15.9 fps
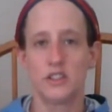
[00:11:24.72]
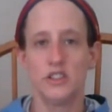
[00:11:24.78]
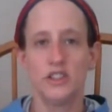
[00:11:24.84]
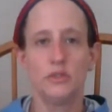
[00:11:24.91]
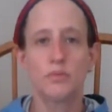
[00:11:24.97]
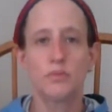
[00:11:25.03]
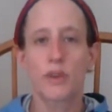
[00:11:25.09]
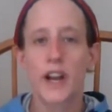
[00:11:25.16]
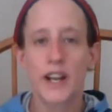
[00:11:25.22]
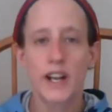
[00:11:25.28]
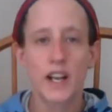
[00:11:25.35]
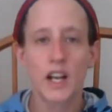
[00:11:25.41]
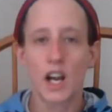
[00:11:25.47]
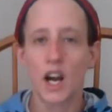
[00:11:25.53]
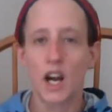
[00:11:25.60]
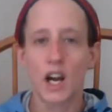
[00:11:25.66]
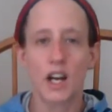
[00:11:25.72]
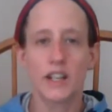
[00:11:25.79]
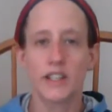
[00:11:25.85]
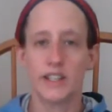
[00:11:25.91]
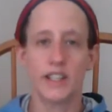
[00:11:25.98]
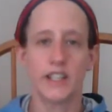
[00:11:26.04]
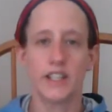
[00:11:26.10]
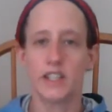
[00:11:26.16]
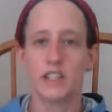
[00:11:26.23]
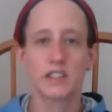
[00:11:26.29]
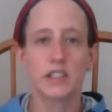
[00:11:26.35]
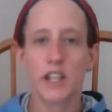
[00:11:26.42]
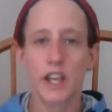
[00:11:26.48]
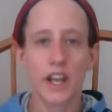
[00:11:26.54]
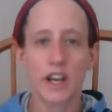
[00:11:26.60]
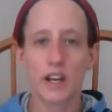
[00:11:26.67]
you pray to God and He
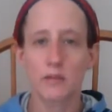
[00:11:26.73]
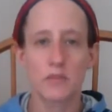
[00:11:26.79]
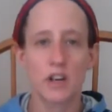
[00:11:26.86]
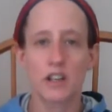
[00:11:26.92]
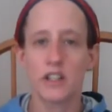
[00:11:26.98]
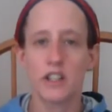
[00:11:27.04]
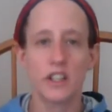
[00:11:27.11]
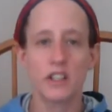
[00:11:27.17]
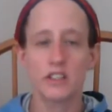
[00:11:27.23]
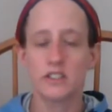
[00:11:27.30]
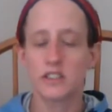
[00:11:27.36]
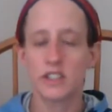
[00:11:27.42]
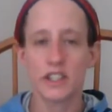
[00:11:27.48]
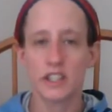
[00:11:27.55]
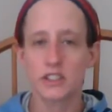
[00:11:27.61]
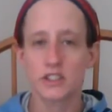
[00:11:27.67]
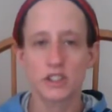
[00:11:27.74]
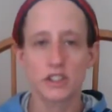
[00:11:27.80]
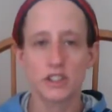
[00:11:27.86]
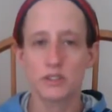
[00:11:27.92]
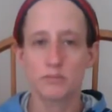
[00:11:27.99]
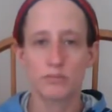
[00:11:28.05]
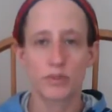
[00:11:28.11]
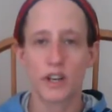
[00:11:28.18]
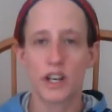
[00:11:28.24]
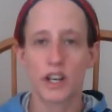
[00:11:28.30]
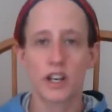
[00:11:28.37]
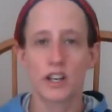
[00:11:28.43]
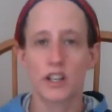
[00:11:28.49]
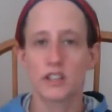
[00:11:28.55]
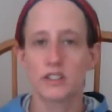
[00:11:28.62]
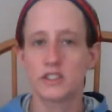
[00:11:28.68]
doesn't care about you, He doesn't answer your
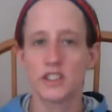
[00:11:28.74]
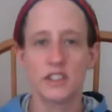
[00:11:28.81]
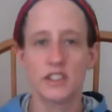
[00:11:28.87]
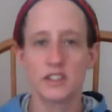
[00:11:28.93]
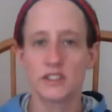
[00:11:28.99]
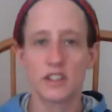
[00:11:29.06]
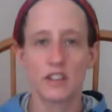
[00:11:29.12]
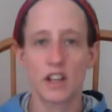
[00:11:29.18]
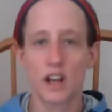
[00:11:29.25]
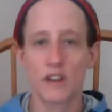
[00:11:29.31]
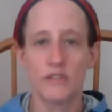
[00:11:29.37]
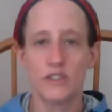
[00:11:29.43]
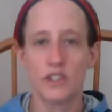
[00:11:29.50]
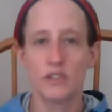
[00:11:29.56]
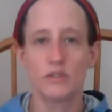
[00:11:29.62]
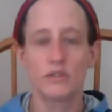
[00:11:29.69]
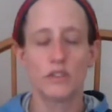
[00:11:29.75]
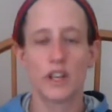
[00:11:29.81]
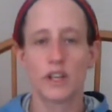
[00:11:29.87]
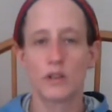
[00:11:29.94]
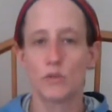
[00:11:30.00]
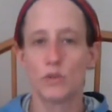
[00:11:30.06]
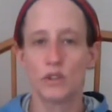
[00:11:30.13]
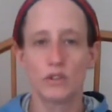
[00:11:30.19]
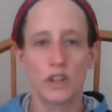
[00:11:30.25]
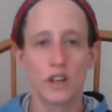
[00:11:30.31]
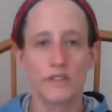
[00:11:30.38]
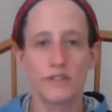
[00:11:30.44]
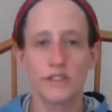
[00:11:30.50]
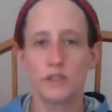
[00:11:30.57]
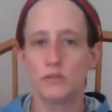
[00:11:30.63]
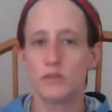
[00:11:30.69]
prayers, He doesn't love you, like, we'll
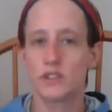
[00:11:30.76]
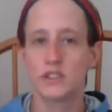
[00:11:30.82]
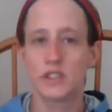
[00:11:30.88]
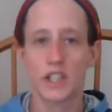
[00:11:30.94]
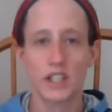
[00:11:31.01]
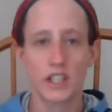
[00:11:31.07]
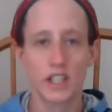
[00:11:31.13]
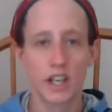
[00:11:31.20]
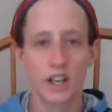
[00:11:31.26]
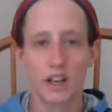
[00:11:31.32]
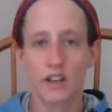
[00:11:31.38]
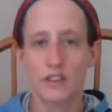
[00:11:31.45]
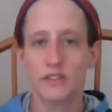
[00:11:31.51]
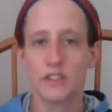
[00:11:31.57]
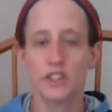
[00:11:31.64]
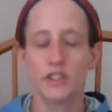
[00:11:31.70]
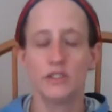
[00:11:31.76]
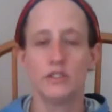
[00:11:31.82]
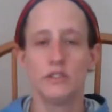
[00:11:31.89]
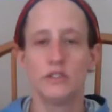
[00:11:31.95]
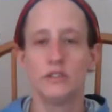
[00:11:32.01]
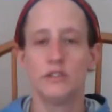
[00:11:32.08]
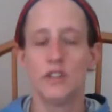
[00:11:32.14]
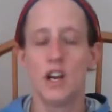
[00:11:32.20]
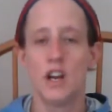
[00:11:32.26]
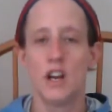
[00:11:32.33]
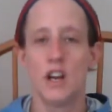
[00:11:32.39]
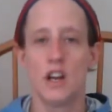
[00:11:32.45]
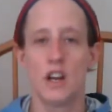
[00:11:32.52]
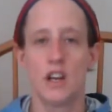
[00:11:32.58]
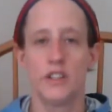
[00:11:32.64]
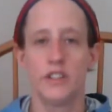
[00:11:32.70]
love you, we'll take care of you.
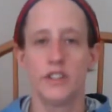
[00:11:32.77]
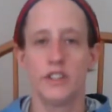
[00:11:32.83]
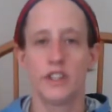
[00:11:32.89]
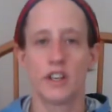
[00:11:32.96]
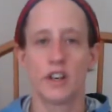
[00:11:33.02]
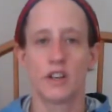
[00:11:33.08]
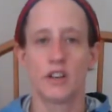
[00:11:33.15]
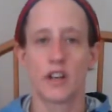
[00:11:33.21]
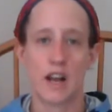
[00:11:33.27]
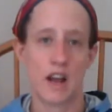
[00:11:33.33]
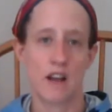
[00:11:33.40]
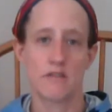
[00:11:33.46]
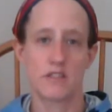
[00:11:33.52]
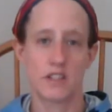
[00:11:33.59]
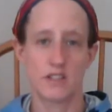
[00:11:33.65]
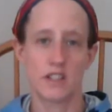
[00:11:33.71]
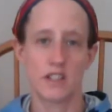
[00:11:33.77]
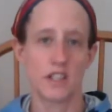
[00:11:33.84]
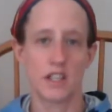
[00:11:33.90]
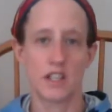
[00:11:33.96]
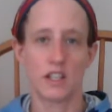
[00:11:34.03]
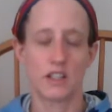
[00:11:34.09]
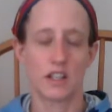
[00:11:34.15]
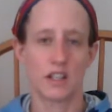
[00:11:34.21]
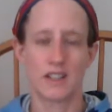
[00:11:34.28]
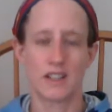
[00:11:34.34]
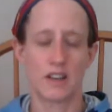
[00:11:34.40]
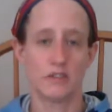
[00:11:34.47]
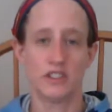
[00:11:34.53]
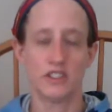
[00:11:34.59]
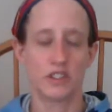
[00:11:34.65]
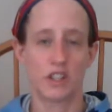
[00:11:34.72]
And I was thinking, like,
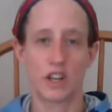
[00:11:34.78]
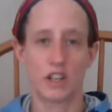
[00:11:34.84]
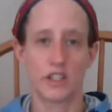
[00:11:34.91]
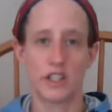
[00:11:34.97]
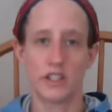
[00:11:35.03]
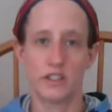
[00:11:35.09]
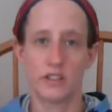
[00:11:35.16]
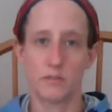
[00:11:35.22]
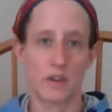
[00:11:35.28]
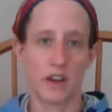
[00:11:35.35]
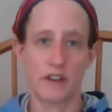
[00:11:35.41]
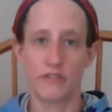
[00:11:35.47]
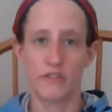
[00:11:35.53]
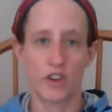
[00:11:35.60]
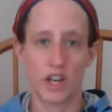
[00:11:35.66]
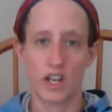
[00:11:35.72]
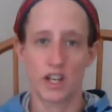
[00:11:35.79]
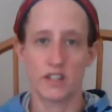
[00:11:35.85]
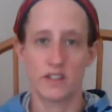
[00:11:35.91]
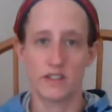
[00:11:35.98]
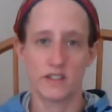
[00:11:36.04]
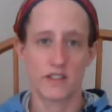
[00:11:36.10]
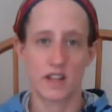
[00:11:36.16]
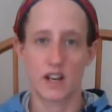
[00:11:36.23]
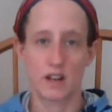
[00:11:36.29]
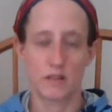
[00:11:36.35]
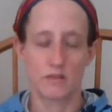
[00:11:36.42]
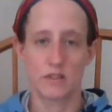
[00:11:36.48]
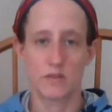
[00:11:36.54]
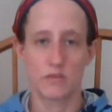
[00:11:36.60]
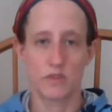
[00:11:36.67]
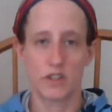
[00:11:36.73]
I was talking to my friends that I
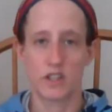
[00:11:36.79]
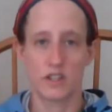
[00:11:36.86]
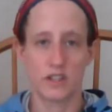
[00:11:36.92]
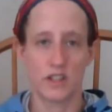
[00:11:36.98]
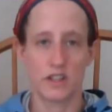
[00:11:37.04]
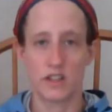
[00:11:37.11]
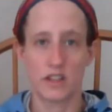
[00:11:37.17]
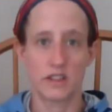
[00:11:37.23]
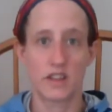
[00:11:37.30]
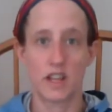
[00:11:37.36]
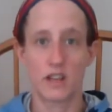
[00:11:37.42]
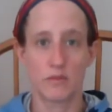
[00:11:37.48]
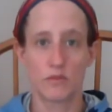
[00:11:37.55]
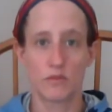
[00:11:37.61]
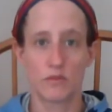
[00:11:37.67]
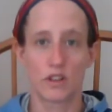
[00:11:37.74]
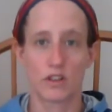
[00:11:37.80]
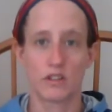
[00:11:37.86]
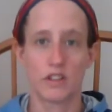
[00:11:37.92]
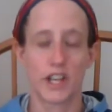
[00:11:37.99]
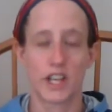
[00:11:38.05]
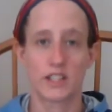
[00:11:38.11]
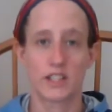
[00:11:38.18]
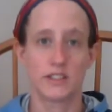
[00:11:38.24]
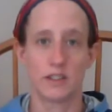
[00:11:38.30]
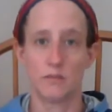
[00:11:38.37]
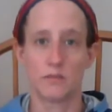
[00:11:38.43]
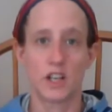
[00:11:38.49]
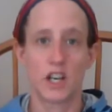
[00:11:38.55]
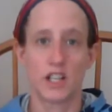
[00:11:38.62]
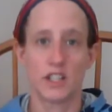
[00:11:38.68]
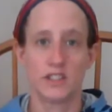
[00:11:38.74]
was with, and that they were like some
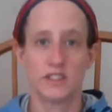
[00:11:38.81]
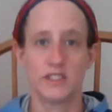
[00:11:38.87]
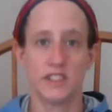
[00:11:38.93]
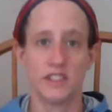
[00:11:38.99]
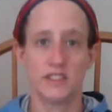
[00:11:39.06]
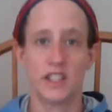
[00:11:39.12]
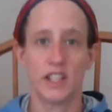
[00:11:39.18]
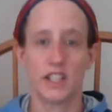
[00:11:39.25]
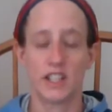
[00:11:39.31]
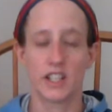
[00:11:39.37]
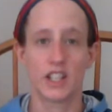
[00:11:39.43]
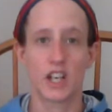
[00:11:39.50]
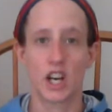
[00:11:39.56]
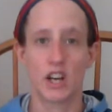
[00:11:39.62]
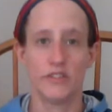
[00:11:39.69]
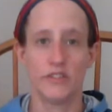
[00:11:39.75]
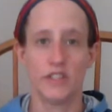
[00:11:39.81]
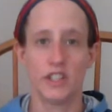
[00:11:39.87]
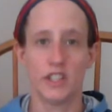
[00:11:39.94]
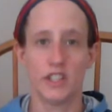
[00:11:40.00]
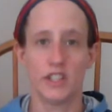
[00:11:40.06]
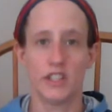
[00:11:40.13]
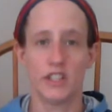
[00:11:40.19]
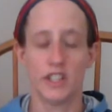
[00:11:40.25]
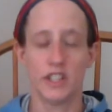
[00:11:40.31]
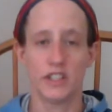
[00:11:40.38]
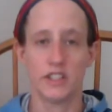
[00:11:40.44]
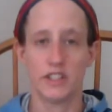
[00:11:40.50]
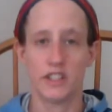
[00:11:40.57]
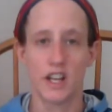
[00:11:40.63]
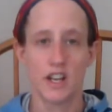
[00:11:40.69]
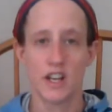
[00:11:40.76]
kind of satanic
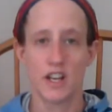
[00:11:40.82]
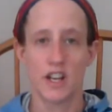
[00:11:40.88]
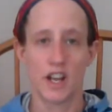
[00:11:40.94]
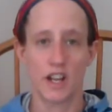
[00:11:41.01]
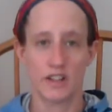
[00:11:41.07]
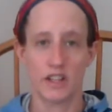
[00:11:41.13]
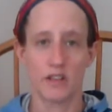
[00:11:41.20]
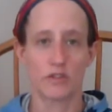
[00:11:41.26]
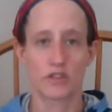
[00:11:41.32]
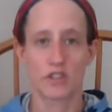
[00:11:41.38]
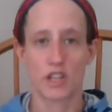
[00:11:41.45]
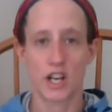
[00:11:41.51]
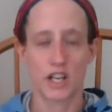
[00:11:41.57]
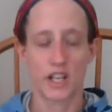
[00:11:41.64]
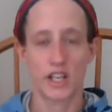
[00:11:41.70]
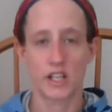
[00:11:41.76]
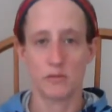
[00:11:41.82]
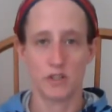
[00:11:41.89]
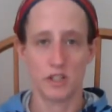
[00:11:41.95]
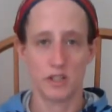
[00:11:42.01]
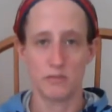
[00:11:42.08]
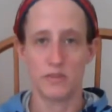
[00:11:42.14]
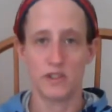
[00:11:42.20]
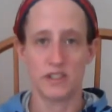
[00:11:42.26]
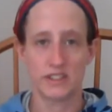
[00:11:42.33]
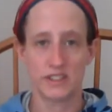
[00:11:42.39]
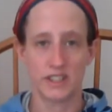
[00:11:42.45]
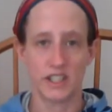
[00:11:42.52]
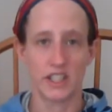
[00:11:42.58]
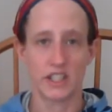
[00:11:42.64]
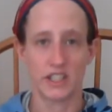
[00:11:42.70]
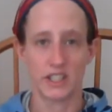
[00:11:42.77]
coven, and they were trying to get me to be a
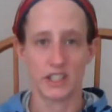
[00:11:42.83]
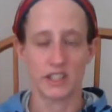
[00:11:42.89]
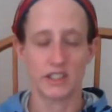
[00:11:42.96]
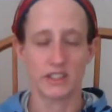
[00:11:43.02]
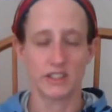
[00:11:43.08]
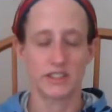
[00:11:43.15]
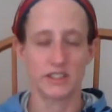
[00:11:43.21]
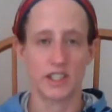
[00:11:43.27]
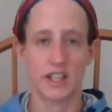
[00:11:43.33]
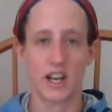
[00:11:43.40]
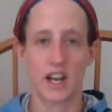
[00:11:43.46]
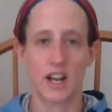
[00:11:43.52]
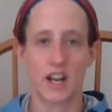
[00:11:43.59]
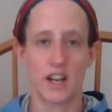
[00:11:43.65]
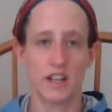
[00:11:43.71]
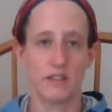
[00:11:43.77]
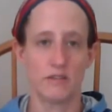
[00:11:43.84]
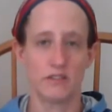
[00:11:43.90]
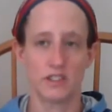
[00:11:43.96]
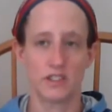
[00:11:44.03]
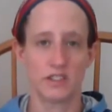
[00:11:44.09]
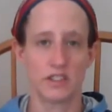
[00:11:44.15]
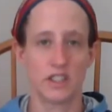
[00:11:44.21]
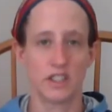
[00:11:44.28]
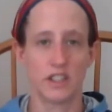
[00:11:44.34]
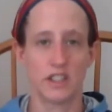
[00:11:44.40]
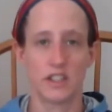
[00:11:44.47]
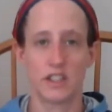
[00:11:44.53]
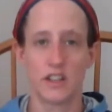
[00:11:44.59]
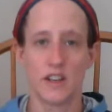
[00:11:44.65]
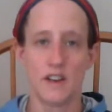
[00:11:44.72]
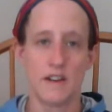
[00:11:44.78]
Satanist. And I was
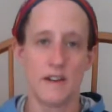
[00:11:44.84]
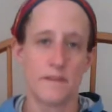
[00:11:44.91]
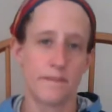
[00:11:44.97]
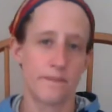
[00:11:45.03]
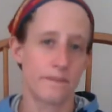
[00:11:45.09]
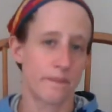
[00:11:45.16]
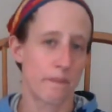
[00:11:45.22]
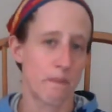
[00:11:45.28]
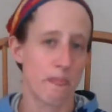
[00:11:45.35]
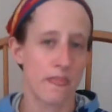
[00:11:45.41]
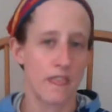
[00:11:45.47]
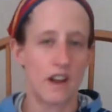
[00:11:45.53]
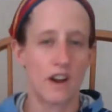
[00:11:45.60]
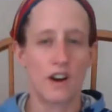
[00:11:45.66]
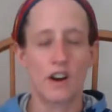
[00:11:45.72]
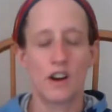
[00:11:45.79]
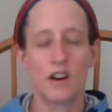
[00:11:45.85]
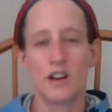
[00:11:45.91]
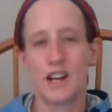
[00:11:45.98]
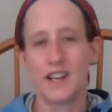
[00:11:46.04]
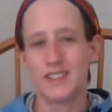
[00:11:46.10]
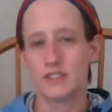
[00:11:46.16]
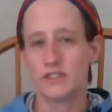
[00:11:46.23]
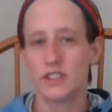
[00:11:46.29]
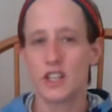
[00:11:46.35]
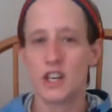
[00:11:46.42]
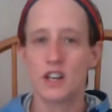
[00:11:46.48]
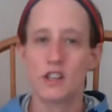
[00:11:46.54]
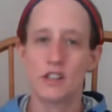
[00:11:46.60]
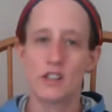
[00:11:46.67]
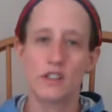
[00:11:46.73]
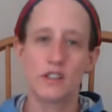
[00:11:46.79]
like, oh, I don't
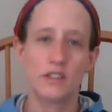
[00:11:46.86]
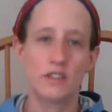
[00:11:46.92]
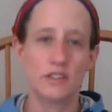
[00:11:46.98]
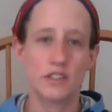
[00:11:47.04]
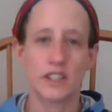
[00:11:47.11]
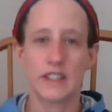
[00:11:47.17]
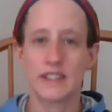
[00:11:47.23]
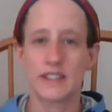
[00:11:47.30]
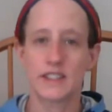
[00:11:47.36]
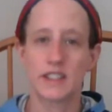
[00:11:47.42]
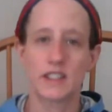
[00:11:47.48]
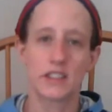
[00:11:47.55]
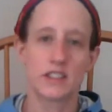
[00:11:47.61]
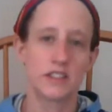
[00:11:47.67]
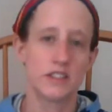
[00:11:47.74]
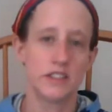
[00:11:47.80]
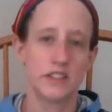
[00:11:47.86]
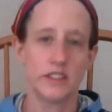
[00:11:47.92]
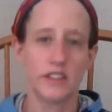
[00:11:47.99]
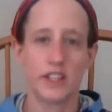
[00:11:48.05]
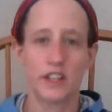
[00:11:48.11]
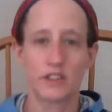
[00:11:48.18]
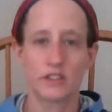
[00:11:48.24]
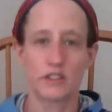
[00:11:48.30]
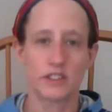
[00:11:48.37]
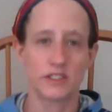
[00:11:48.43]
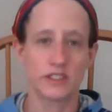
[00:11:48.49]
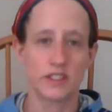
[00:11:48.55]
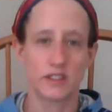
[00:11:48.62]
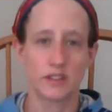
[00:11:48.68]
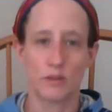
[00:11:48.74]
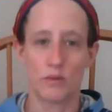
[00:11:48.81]
know, like,
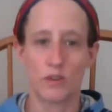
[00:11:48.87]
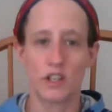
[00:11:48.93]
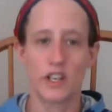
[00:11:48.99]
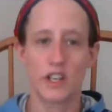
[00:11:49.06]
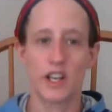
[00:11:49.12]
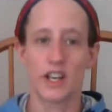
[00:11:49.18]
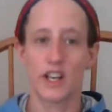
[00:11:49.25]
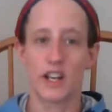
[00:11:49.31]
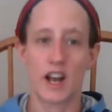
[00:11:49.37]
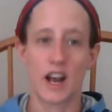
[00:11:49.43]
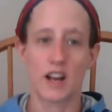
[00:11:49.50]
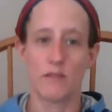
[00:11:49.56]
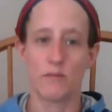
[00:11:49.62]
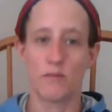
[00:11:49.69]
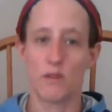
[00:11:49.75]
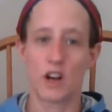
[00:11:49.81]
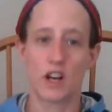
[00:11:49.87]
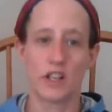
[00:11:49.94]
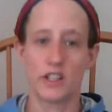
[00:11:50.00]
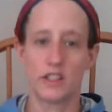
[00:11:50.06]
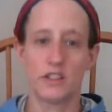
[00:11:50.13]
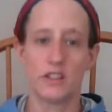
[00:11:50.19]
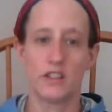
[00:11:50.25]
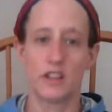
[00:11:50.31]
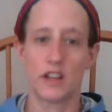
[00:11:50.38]
because on the one hand, I wanted